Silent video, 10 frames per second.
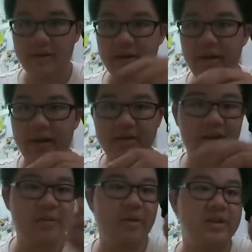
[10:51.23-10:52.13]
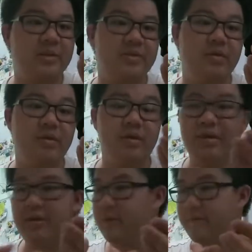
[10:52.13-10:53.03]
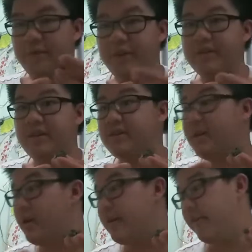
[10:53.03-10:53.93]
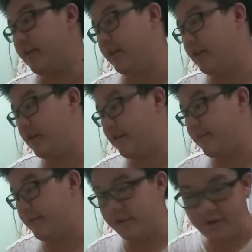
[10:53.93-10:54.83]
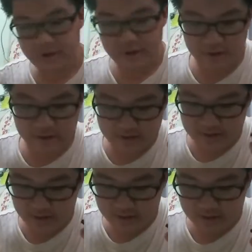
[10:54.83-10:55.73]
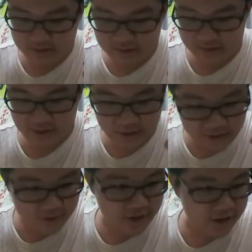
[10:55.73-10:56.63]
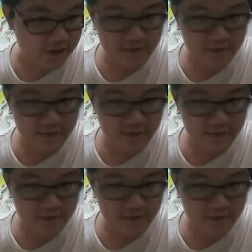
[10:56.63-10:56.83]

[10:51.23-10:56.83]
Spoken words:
how's the gate placements, bro? This thing is not undergated. Like, this thing is not undergated,